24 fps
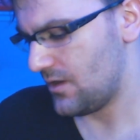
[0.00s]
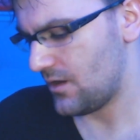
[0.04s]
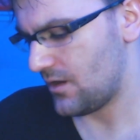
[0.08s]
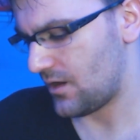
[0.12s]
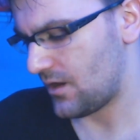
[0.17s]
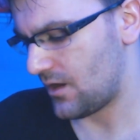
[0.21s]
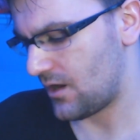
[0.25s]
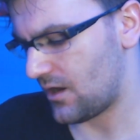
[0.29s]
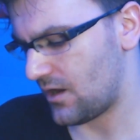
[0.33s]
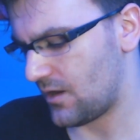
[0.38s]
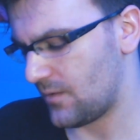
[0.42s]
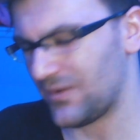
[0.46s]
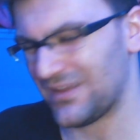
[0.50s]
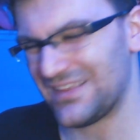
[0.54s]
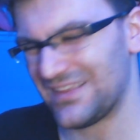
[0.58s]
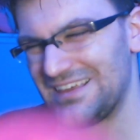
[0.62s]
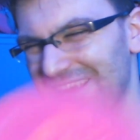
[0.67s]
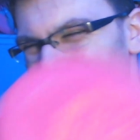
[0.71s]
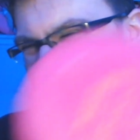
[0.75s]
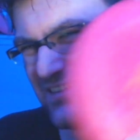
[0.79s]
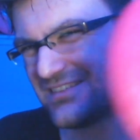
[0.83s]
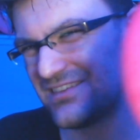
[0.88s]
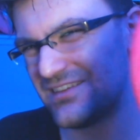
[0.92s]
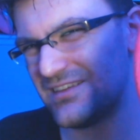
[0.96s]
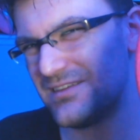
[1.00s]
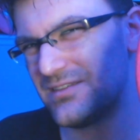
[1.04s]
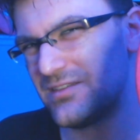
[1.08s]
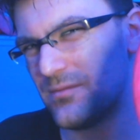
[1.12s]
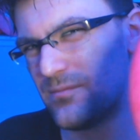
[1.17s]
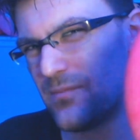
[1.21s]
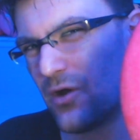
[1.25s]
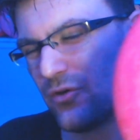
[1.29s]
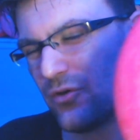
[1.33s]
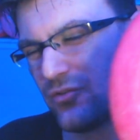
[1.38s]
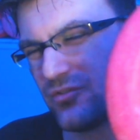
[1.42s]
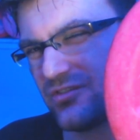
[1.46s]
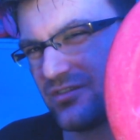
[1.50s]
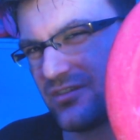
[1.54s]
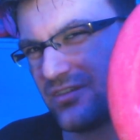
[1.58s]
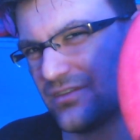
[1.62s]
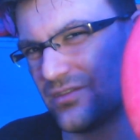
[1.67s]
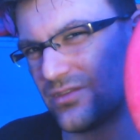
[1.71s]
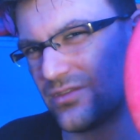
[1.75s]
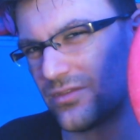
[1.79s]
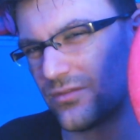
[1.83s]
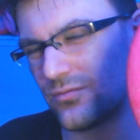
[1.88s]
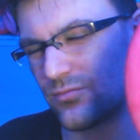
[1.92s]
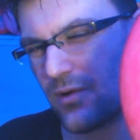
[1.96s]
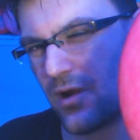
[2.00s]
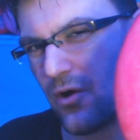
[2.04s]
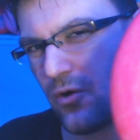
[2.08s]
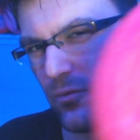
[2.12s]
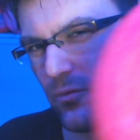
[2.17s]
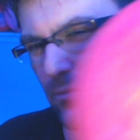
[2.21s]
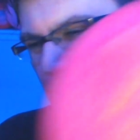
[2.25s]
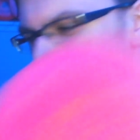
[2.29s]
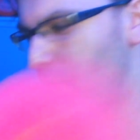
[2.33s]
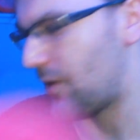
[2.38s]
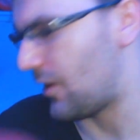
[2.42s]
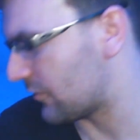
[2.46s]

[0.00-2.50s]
but easily the most thrown putter